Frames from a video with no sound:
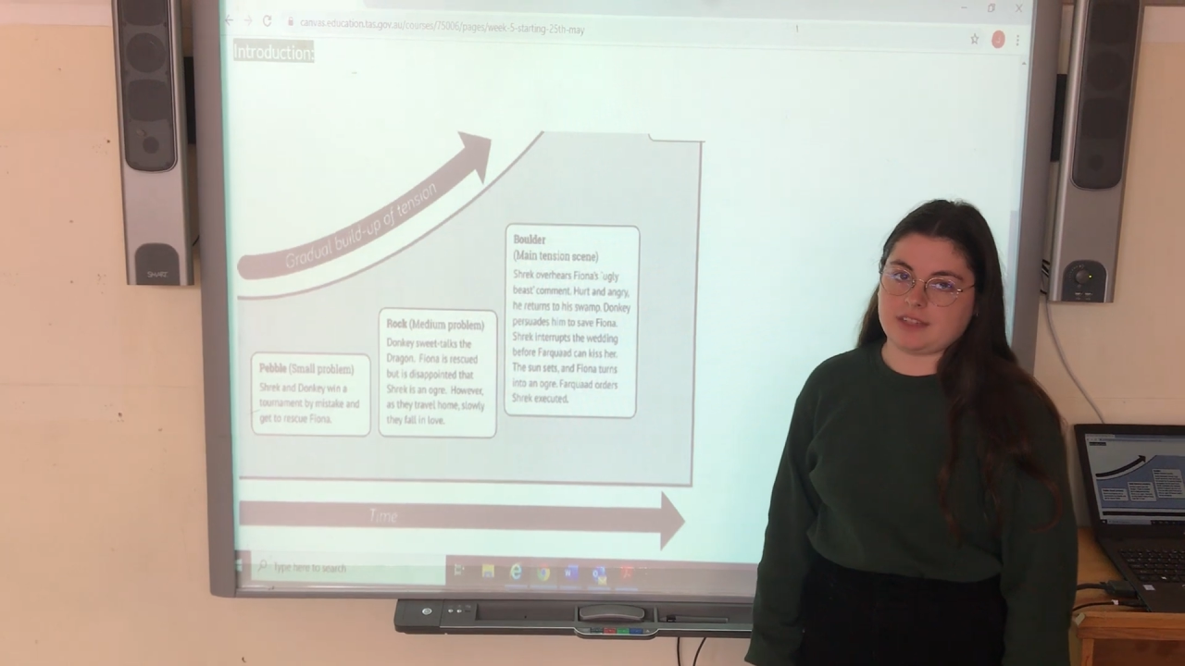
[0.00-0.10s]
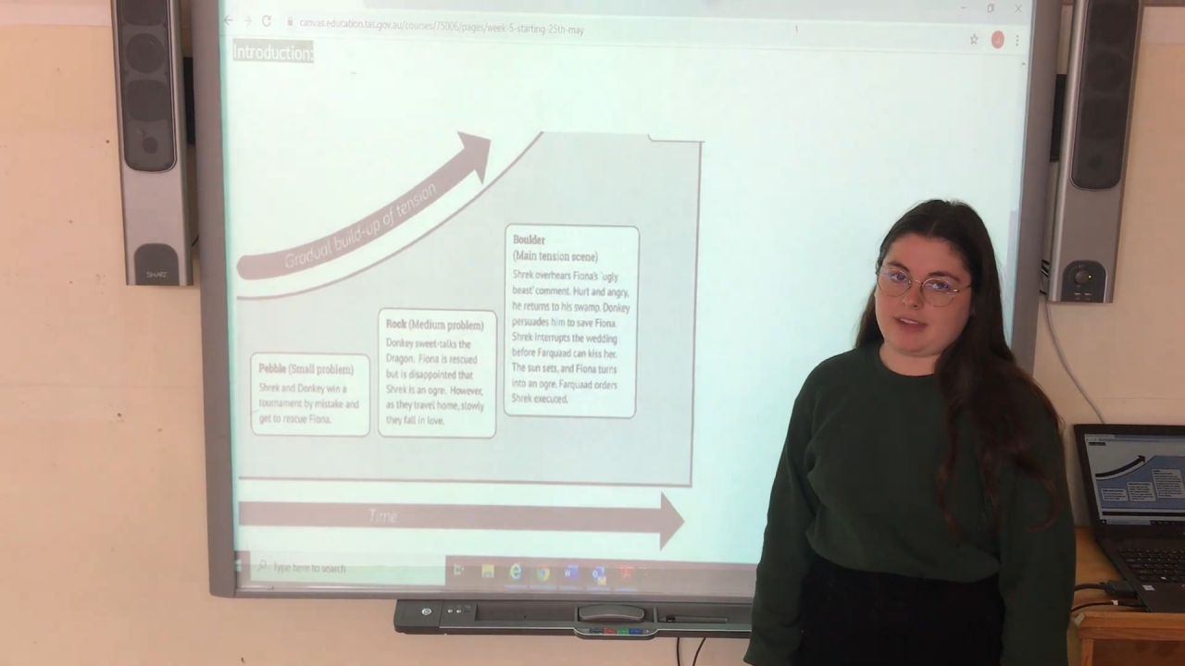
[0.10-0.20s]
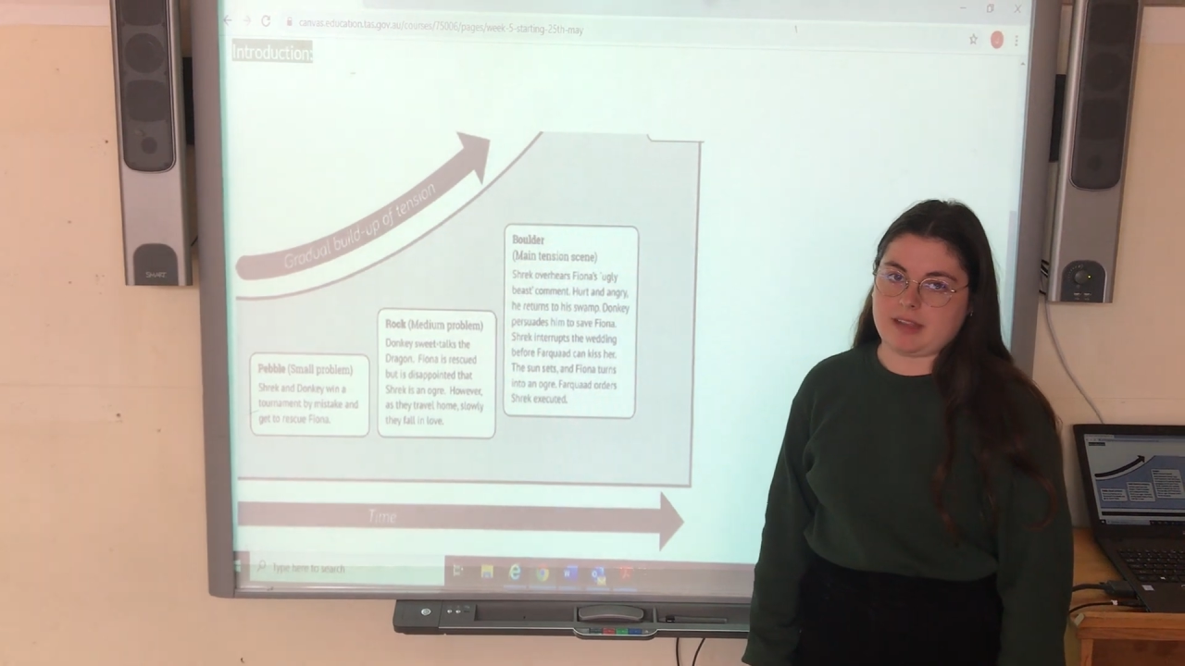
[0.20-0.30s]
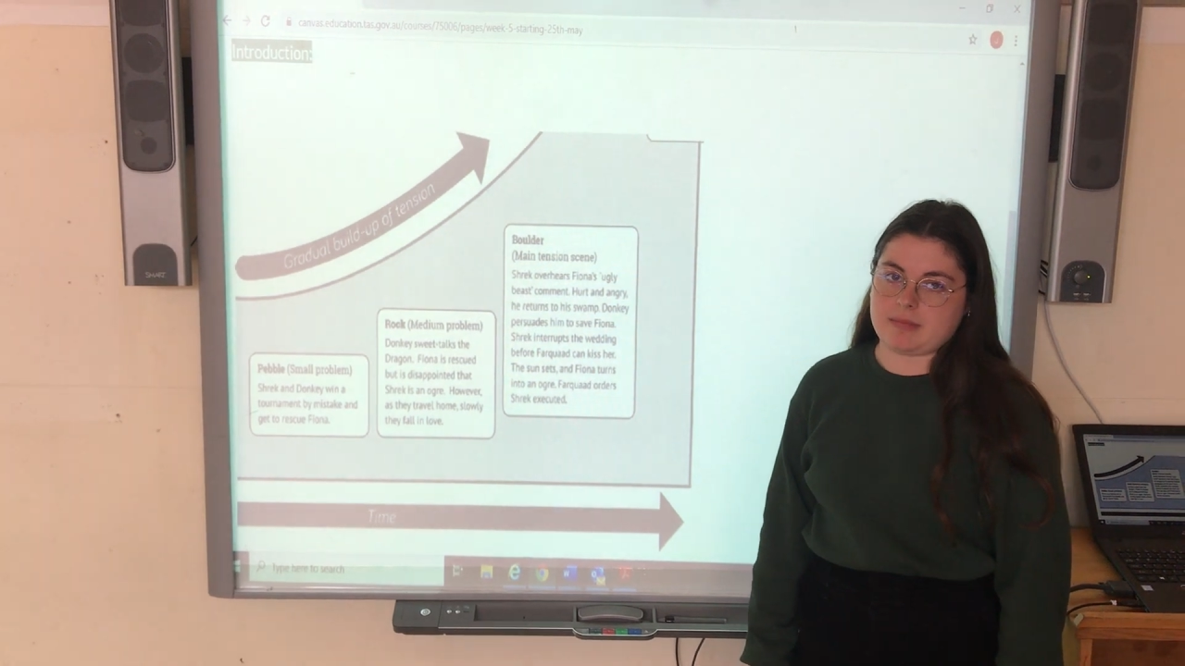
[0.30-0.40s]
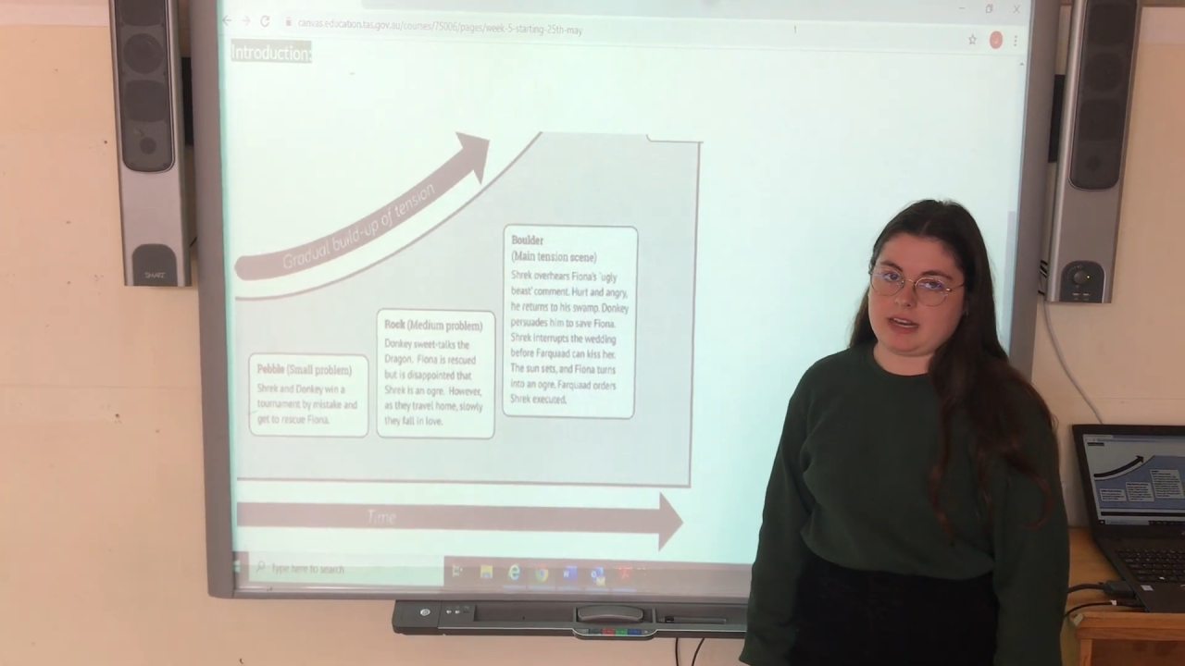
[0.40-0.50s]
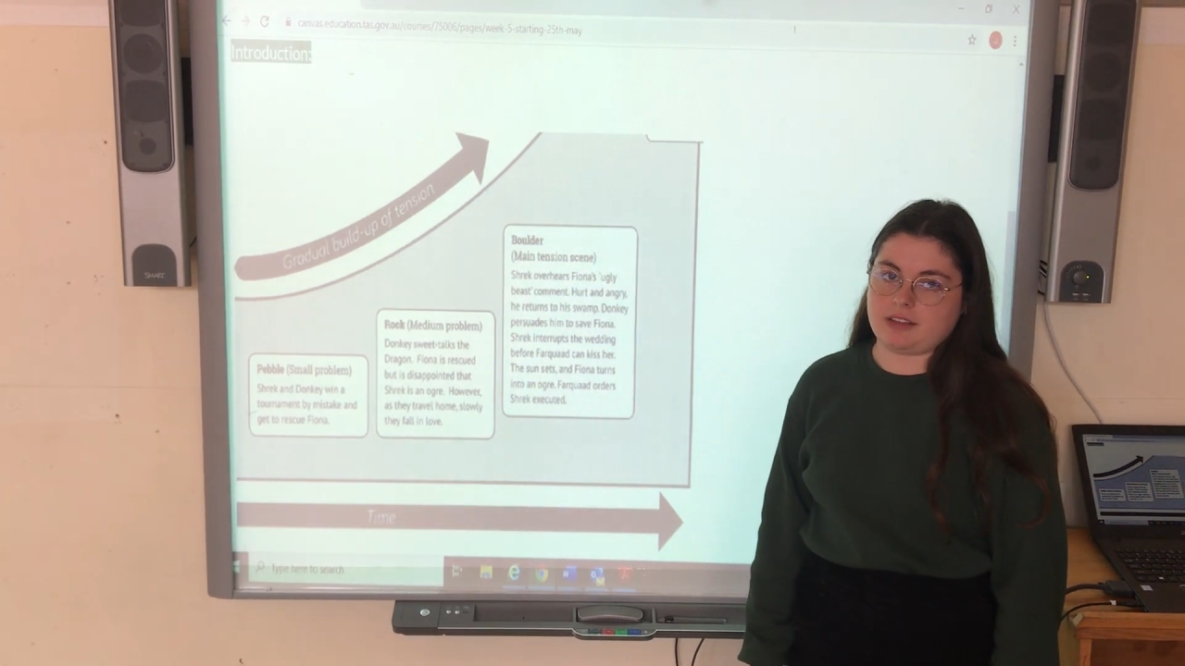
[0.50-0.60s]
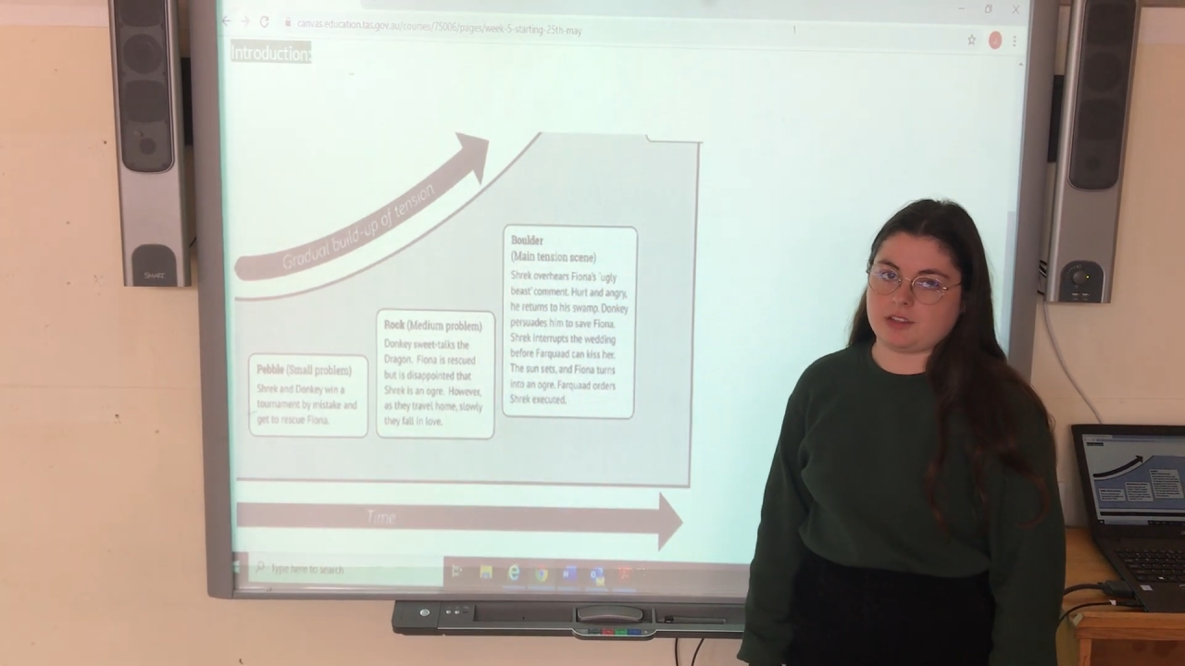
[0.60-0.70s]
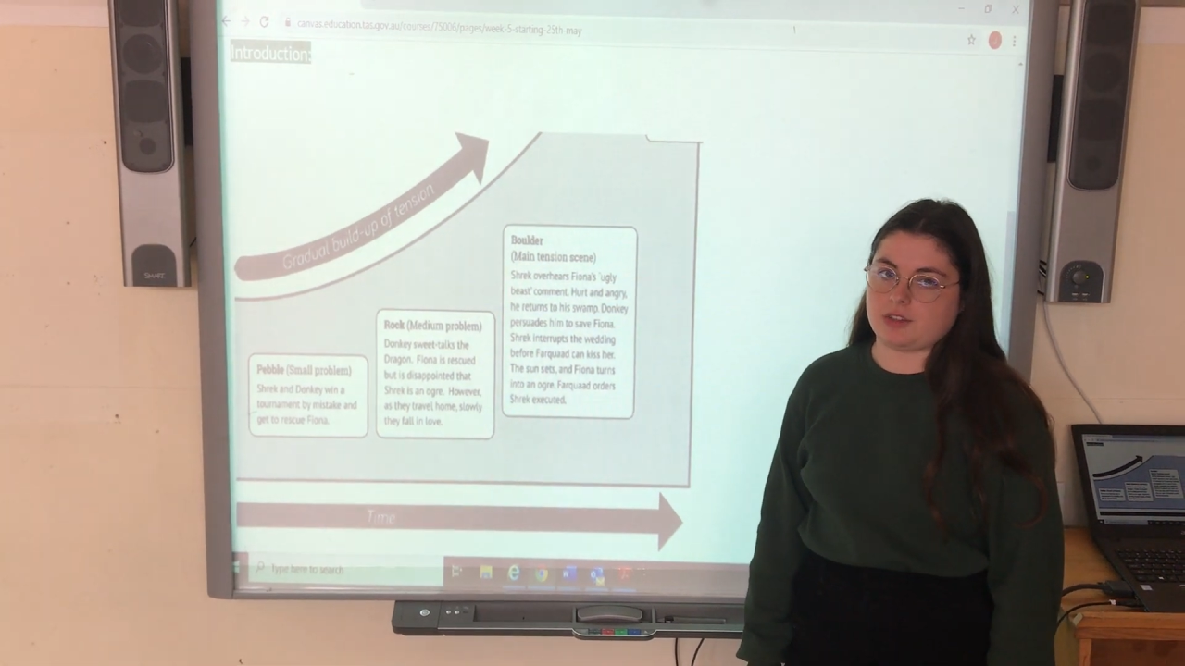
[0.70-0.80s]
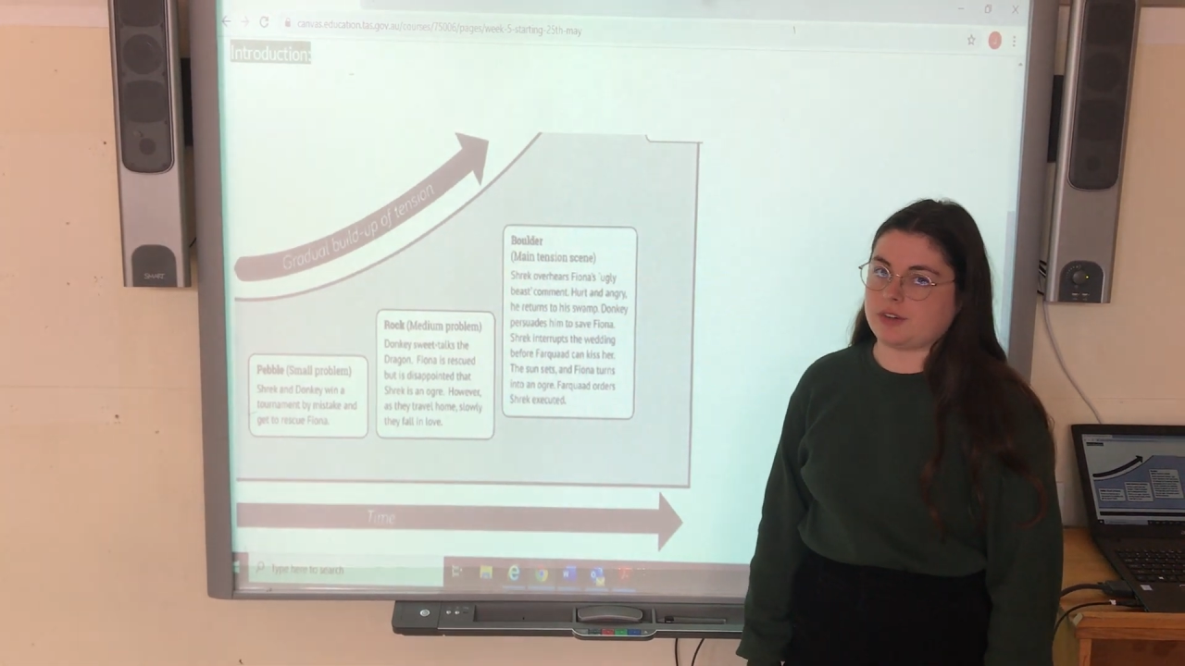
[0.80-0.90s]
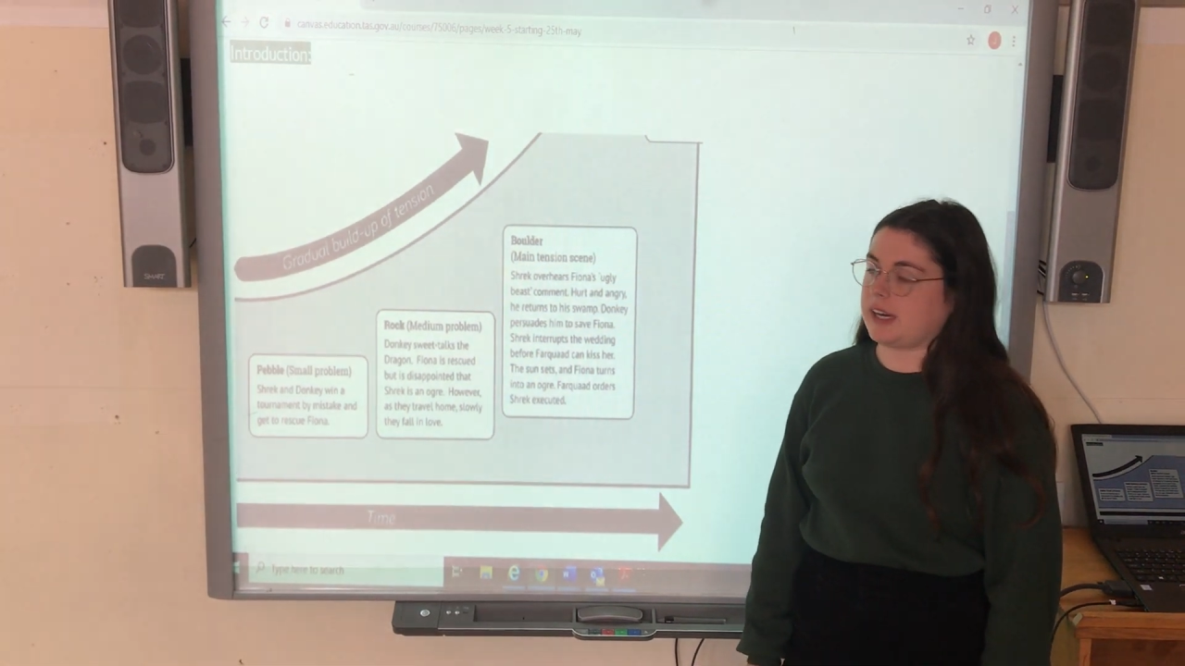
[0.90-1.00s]
development in the
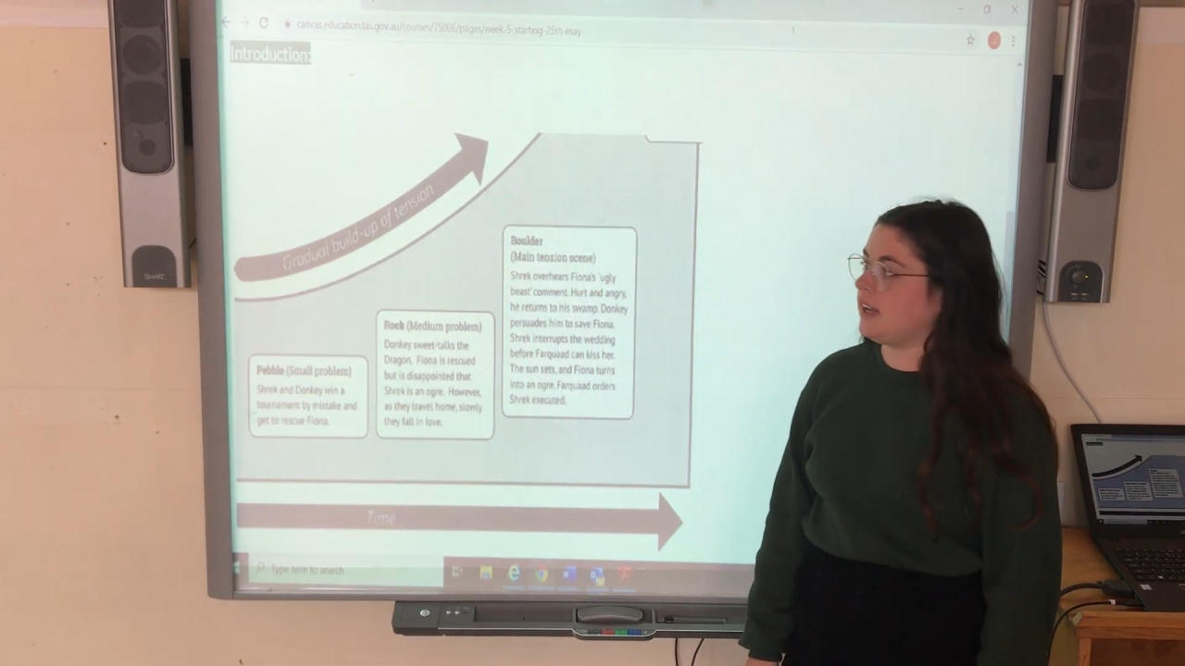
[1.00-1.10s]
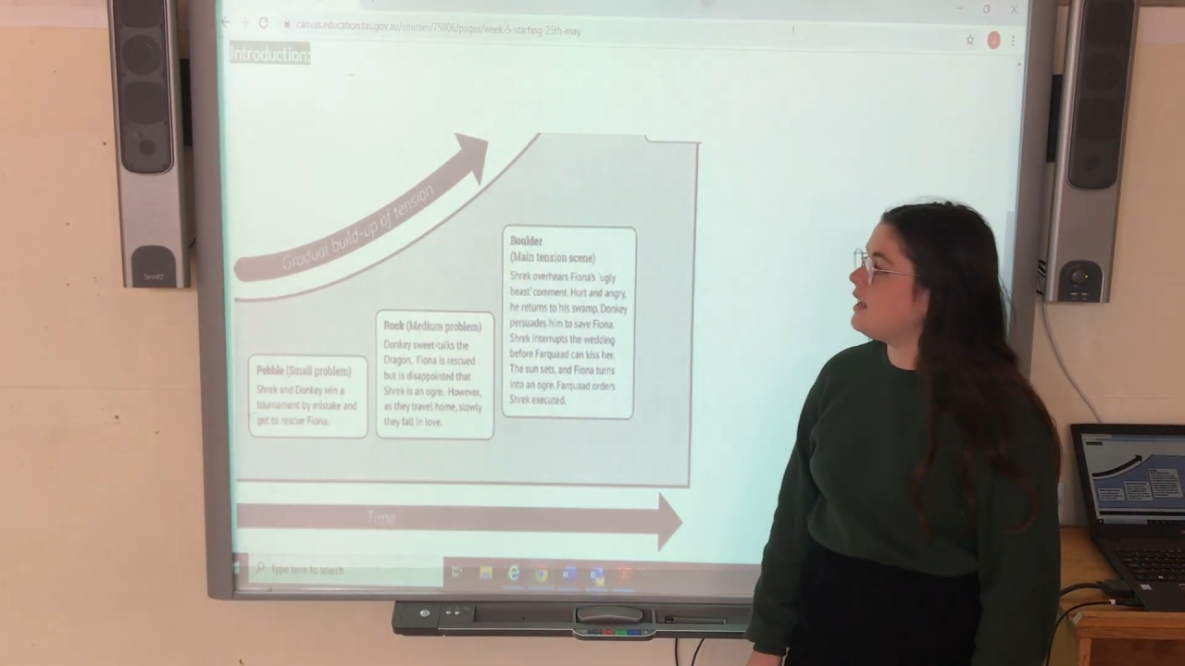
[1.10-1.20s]
story.